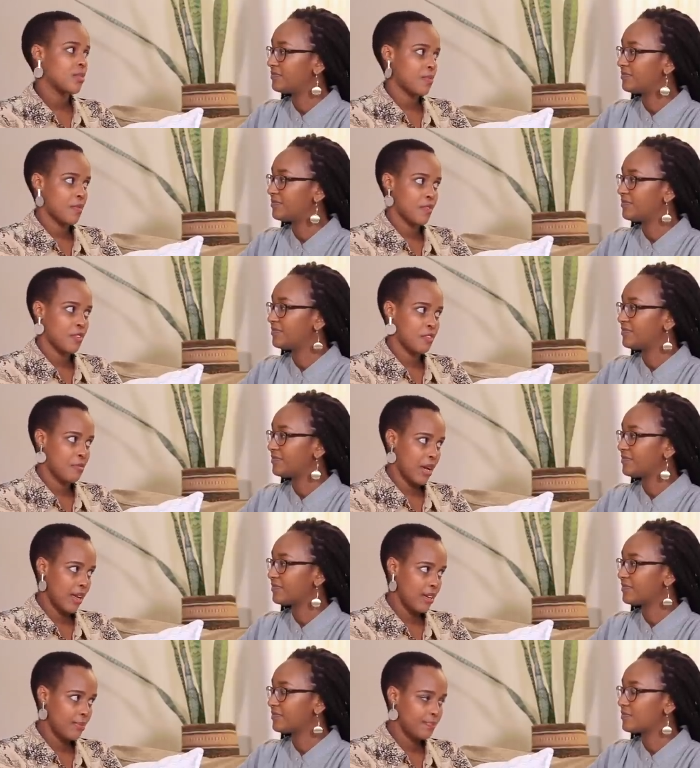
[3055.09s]
Speaker 1: tip from a friend of mine.
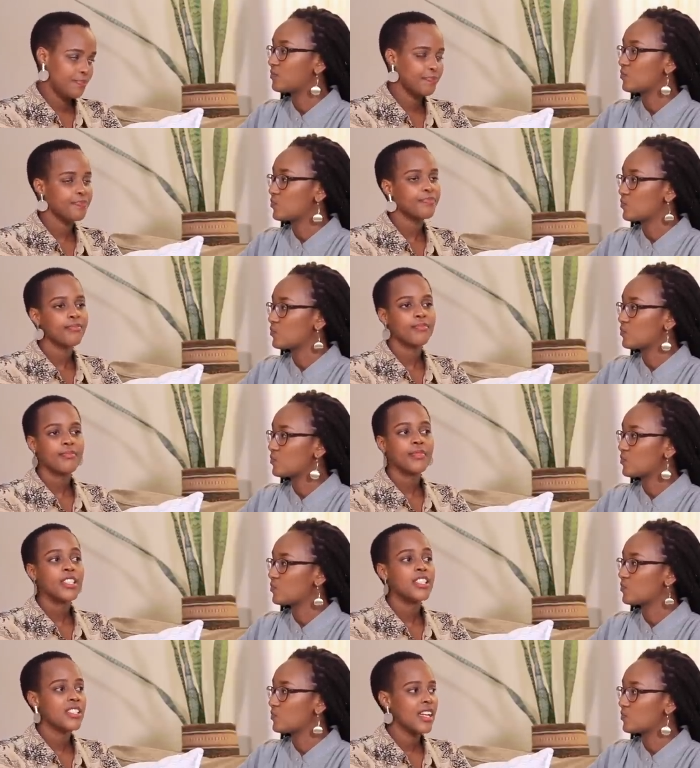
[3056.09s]
Mm -hmm.
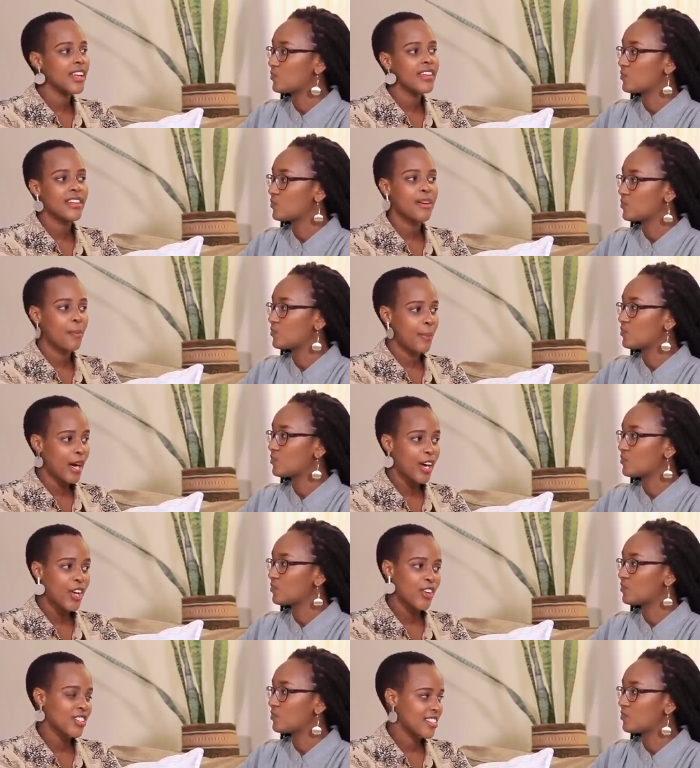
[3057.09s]
He's like, pack
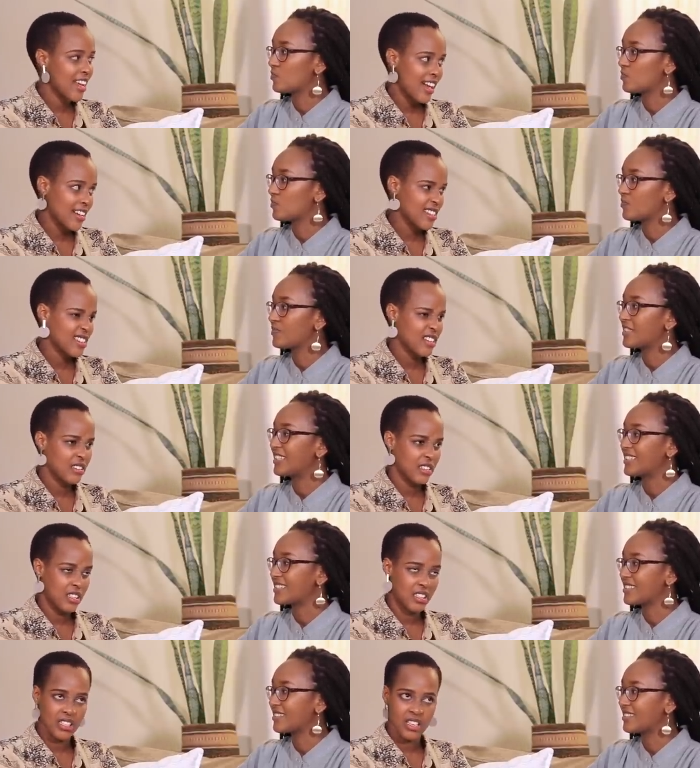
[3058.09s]
your snacks. I'm yes. like,
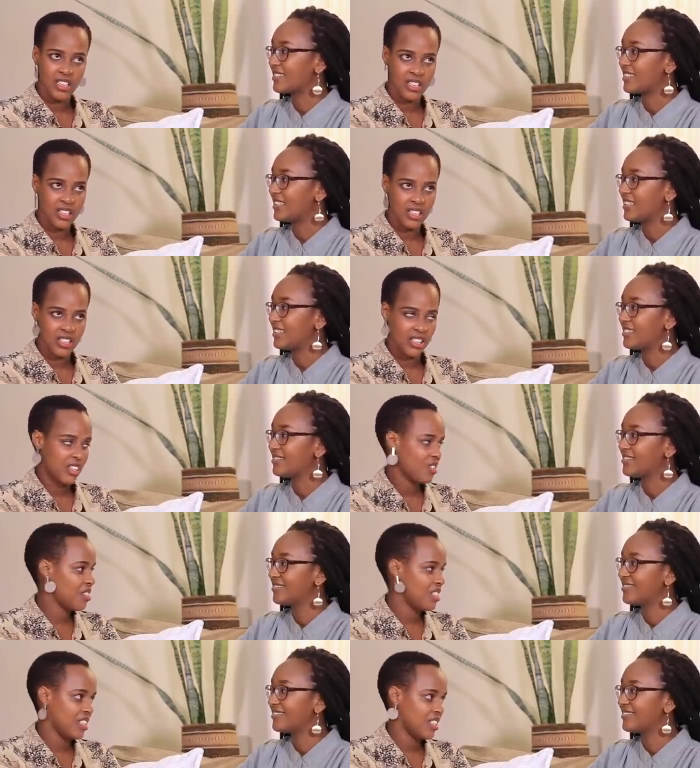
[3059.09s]
oh, yeah. I won't
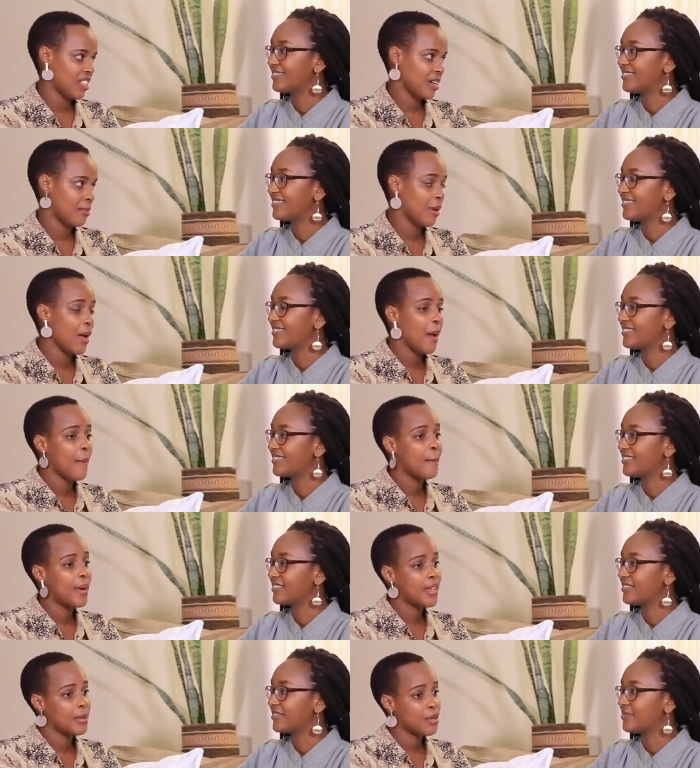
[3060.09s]
need mm. them. By
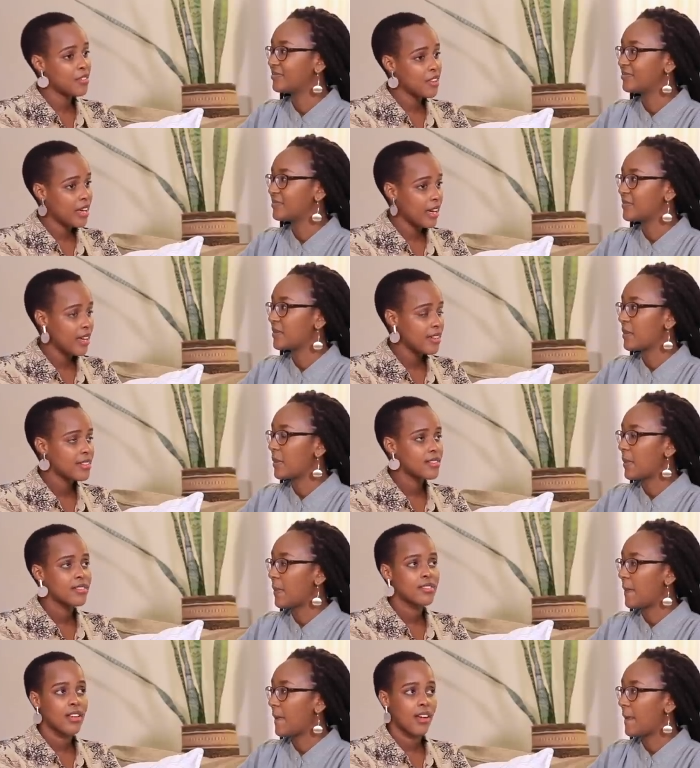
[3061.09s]
the middle of the night,
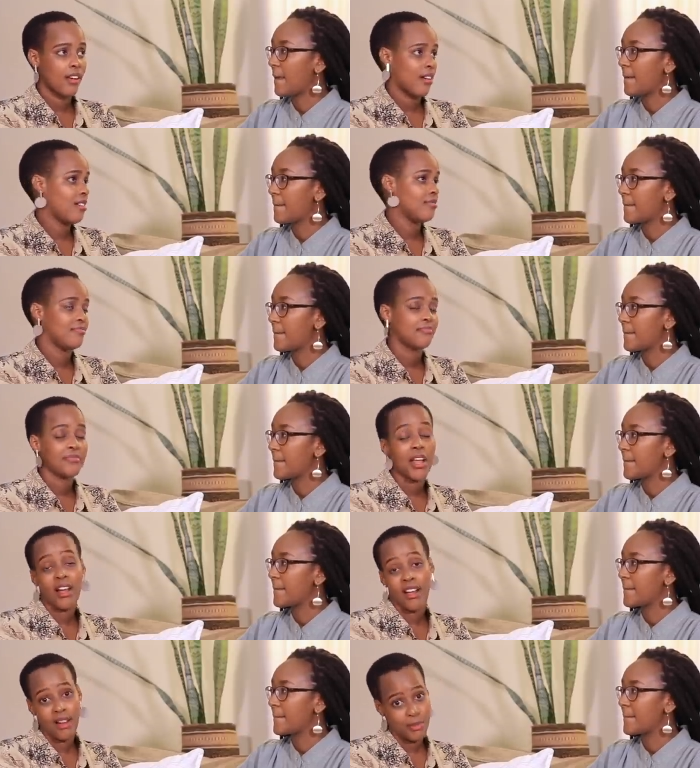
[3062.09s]
uh,
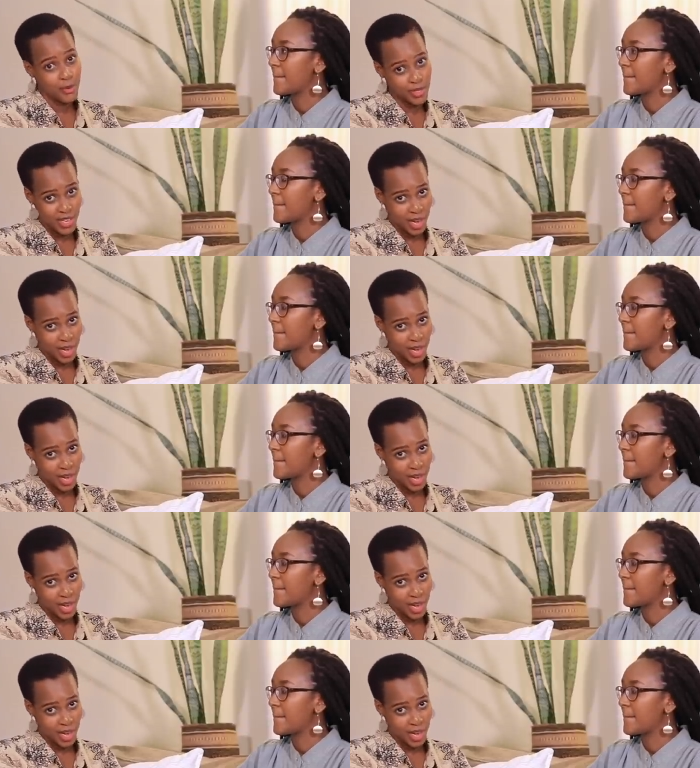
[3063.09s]
hubby was